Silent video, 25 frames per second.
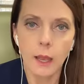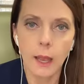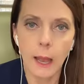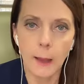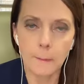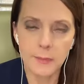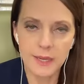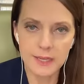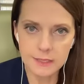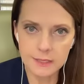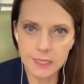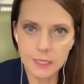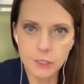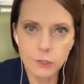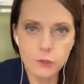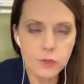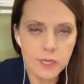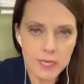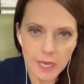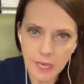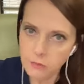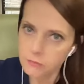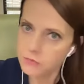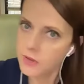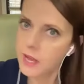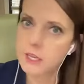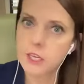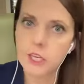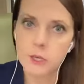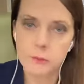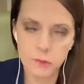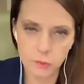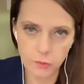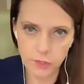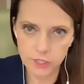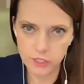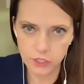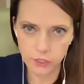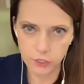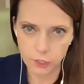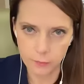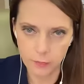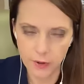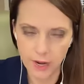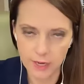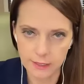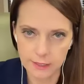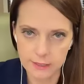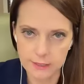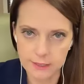I'm not saying you can't vacuum the rest of your
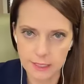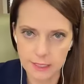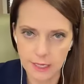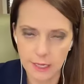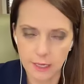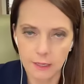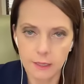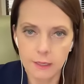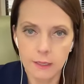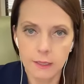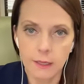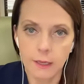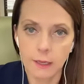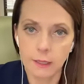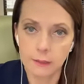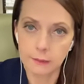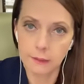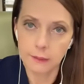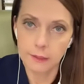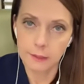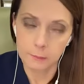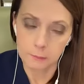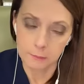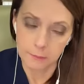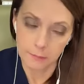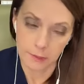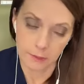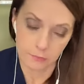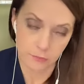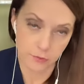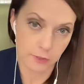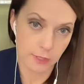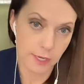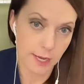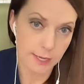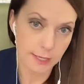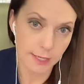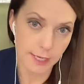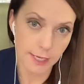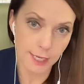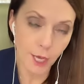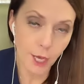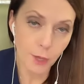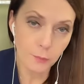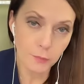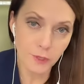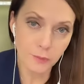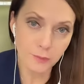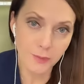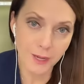pregnancy. And if you're not getting
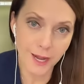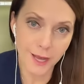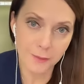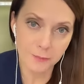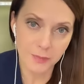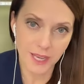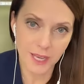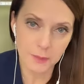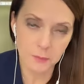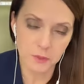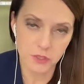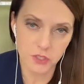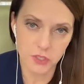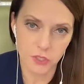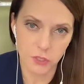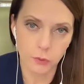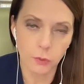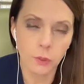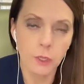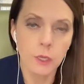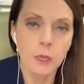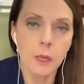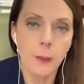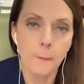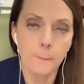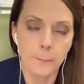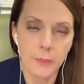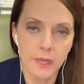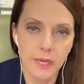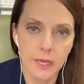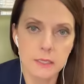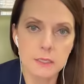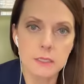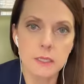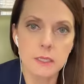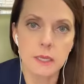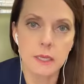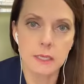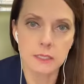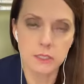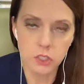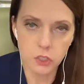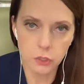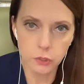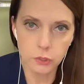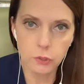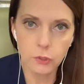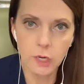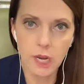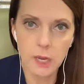help, you may not be able to. But
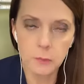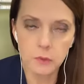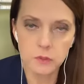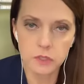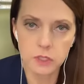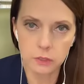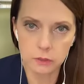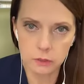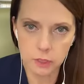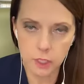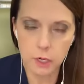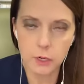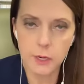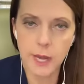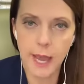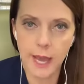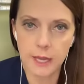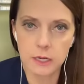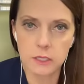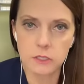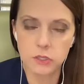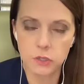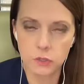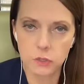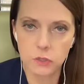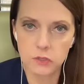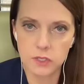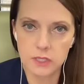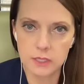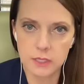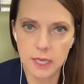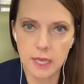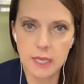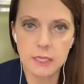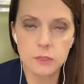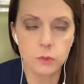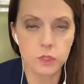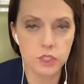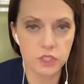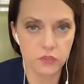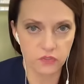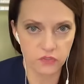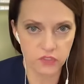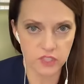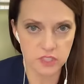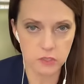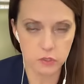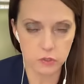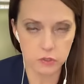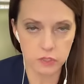until you're able to learn how to do those things, which a
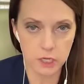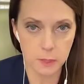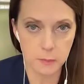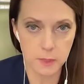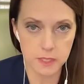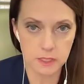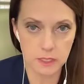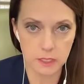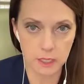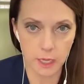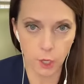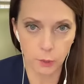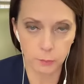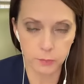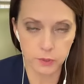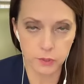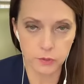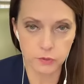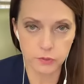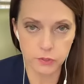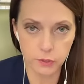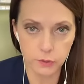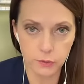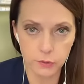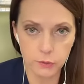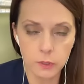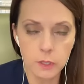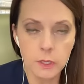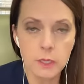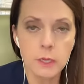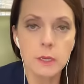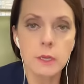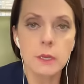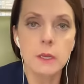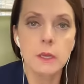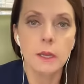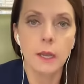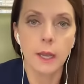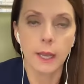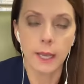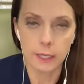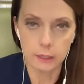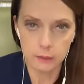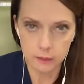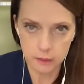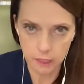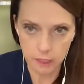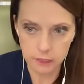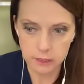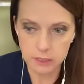physical therapist can help you do,
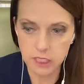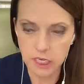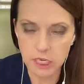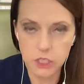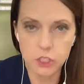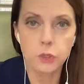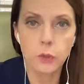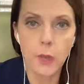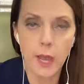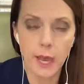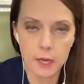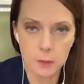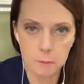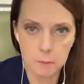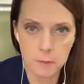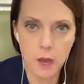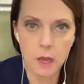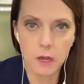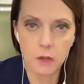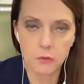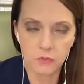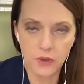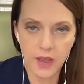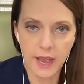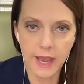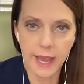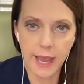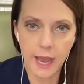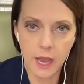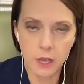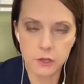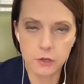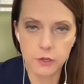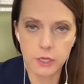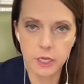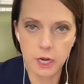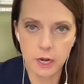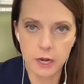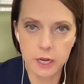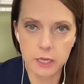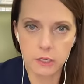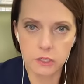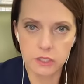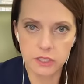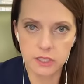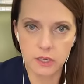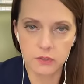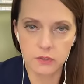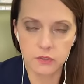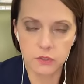and teach you how to modify how you're carrying
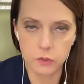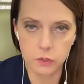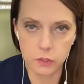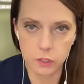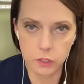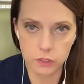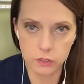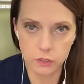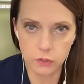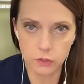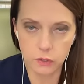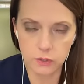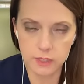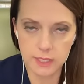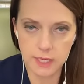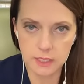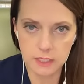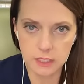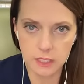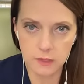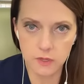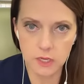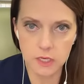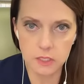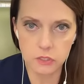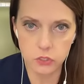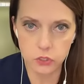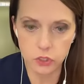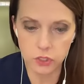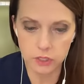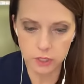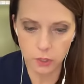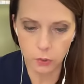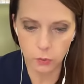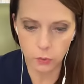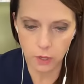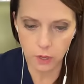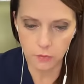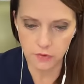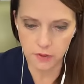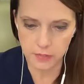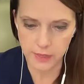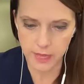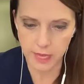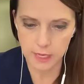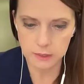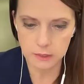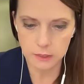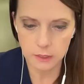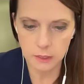yourself so you can do those activities, just hold off on
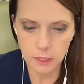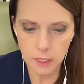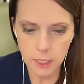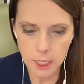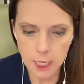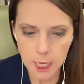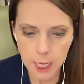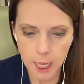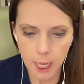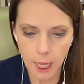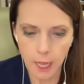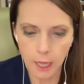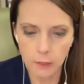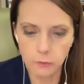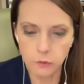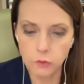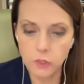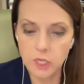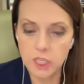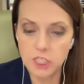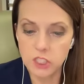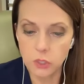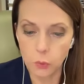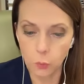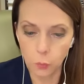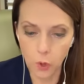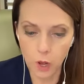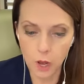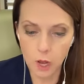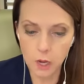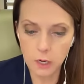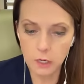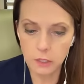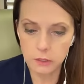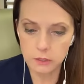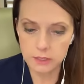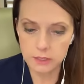that. You need to walk,